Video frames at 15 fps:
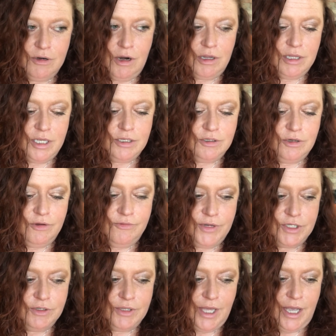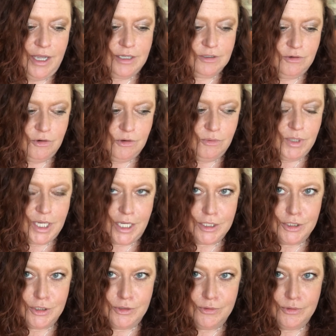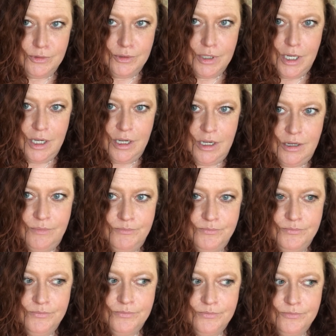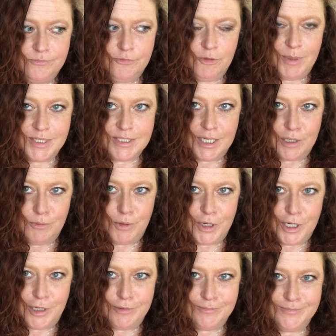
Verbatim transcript: I'll let you know if I do that or what I do um, for my second workout.